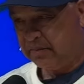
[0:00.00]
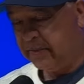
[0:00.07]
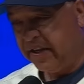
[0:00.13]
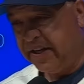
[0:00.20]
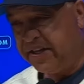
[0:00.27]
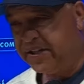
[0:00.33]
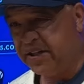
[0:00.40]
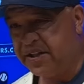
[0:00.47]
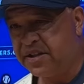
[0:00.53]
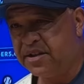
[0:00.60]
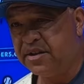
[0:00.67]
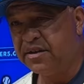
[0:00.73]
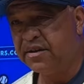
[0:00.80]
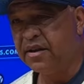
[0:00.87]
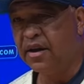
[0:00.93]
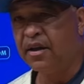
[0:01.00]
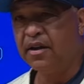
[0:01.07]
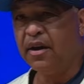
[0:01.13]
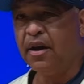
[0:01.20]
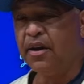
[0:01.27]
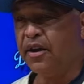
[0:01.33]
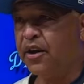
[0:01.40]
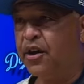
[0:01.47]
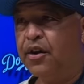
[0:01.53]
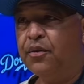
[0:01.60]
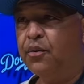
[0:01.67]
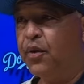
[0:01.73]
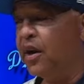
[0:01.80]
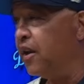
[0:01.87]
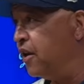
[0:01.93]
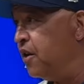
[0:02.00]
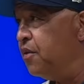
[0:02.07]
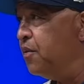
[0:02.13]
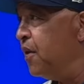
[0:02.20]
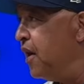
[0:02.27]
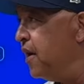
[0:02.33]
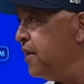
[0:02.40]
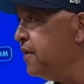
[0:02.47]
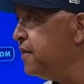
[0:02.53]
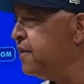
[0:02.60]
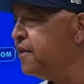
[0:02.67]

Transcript: He's just on a good, really good run.